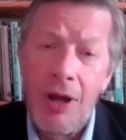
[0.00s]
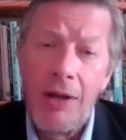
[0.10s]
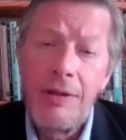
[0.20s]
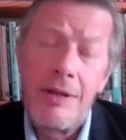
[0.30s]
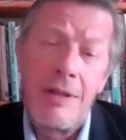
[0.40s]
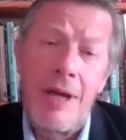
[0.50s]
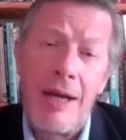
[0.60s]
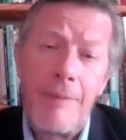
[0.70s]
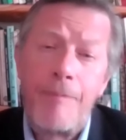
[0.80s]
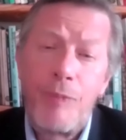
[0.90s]

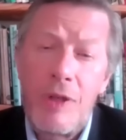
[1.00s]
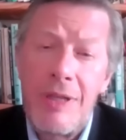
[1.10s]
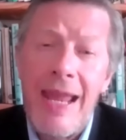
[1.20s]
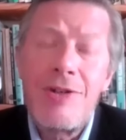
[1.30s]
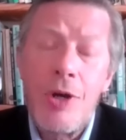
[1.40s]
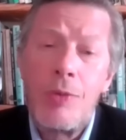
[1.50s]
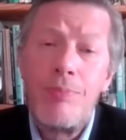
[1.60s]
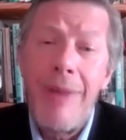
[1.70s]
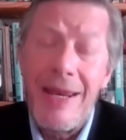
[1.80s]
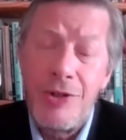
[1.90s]
non-NATO
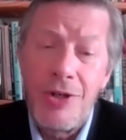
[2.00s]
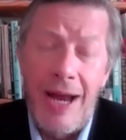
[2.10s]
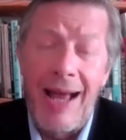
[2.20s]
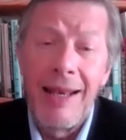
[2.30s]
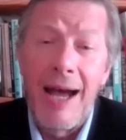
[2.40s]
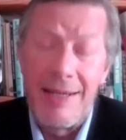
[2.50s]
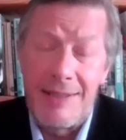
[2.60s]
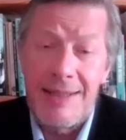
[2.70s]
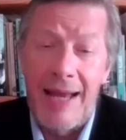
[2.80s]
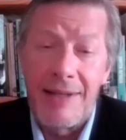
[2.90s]
major ally
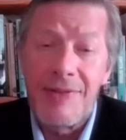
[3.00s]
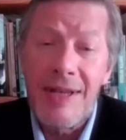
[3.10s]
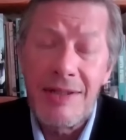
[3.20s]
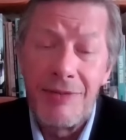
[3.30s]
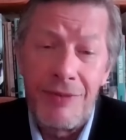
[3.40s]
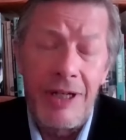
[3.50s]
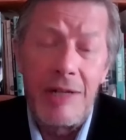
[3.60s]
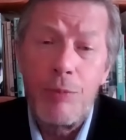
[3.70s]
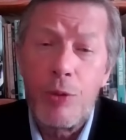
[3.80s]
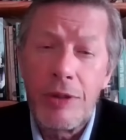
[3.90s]
status. That's a very
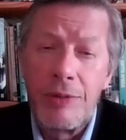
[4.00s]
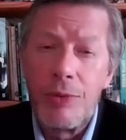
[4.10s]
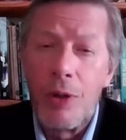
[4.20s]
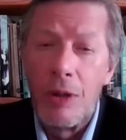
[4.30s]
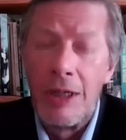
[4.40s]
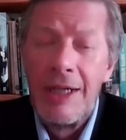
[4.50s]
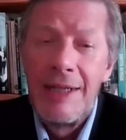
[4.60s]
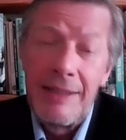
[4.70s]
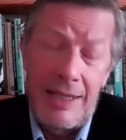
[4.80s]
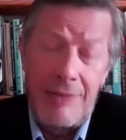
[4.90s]
important role
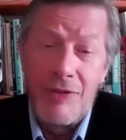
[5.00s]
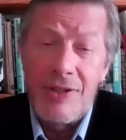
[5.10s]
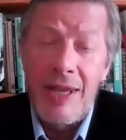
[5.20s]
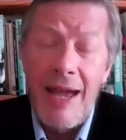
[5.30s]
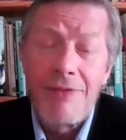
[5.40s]
that even South